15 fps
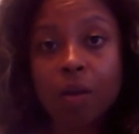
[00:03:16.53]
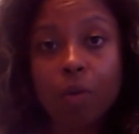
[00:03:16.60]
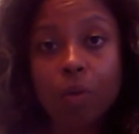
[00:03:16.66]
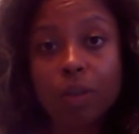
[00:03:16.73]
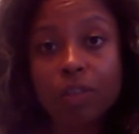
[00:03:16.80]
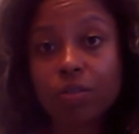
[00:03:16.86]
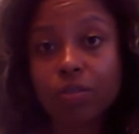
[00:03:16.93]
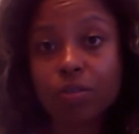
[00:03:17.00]

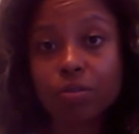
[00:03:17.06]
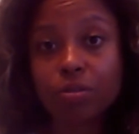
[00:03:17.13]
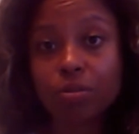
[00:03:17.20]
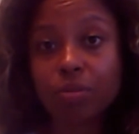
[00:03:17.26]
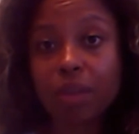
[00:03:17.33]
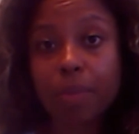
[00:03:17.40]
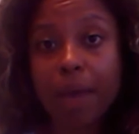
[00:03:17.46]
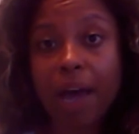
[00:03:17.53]
What's your
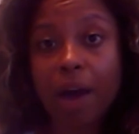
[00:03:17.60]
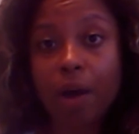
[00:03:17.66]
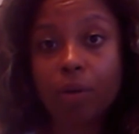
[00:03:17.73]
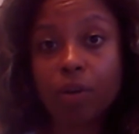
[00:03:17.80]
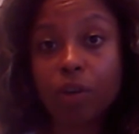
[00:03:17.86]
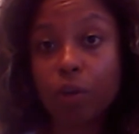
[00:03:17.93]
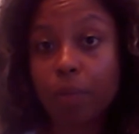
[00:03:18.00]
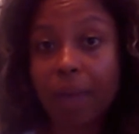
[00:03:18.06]
truth
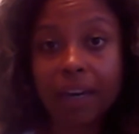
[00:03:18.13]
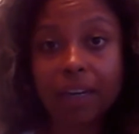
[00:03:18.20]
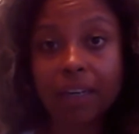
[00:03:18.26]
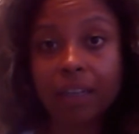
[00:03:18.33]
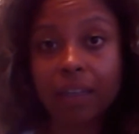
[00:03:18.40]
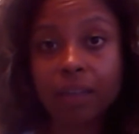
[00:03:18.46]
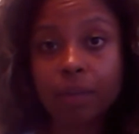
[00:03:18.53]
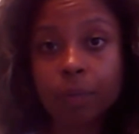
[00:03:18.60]
about
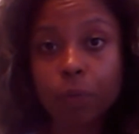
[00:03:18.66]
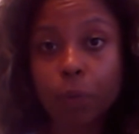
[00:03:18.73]
humanity?